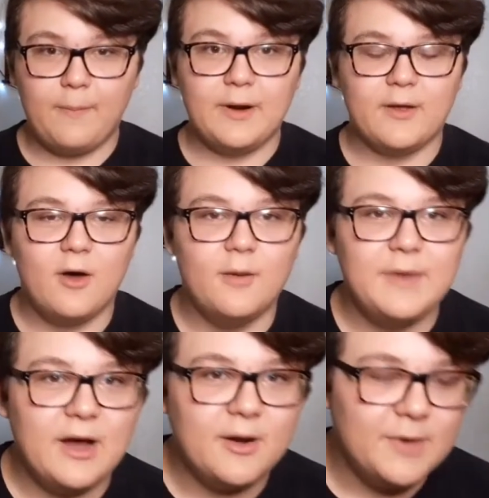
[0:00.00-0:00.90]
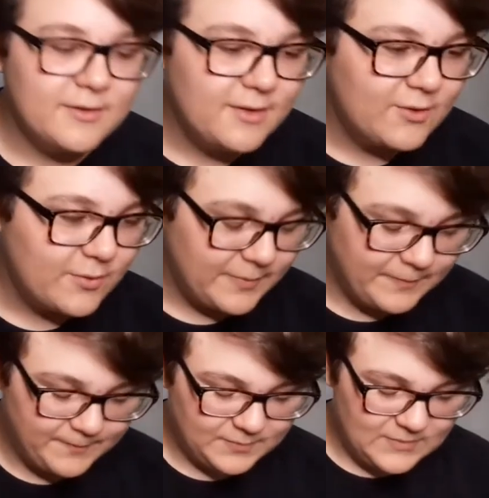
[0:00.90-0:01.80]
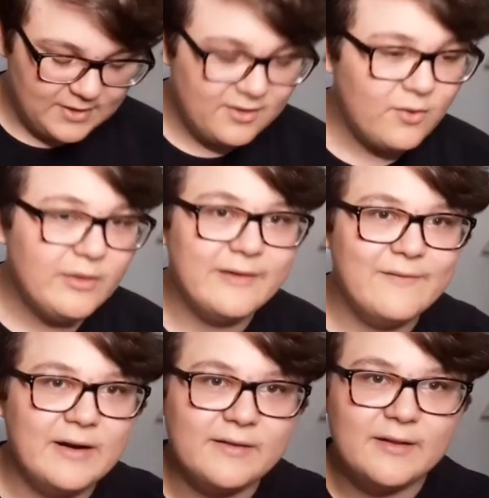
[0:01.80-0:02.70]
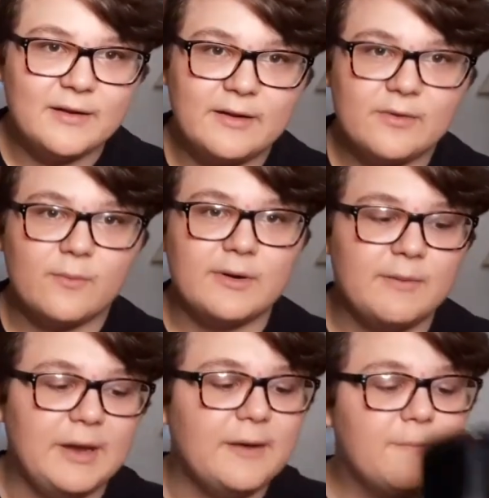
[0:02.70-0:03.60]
I'm going to calm down about this one. Because this one's a very serious one to me.